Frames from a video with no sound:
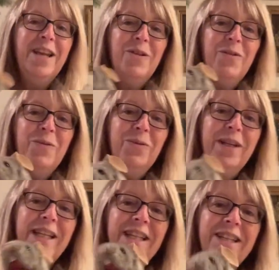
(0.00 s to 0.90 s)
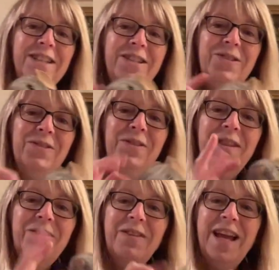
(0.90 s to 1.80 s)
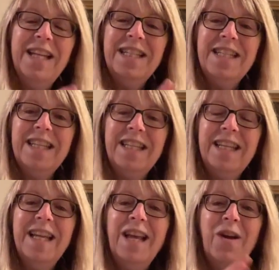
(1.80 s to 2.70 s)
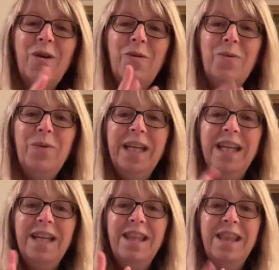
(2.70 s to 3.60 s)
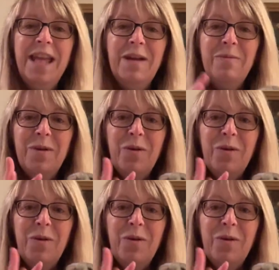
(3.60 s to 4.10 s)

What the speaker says: wiggle to the right. Wiggle them